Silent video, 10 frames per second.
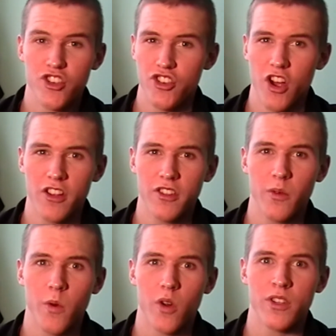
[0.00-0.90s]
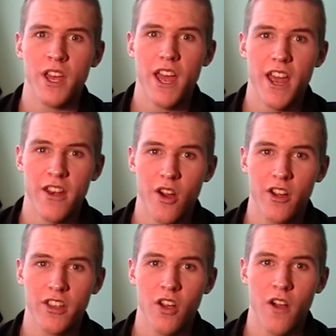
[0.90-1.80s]
shocking the world and
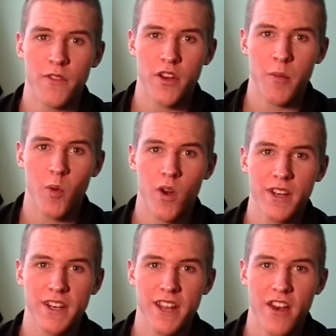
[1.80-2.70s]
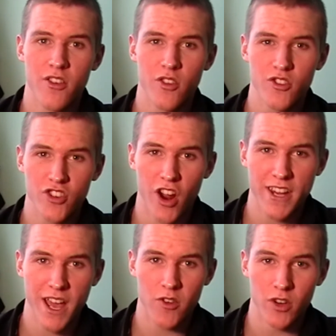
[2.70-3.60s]
knocking off the #1 contender,
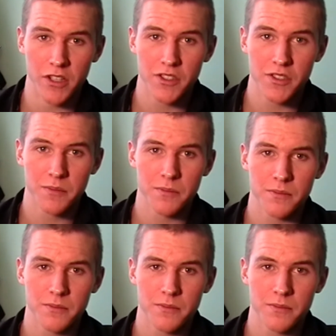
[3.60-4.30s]
Johnny Hendricks.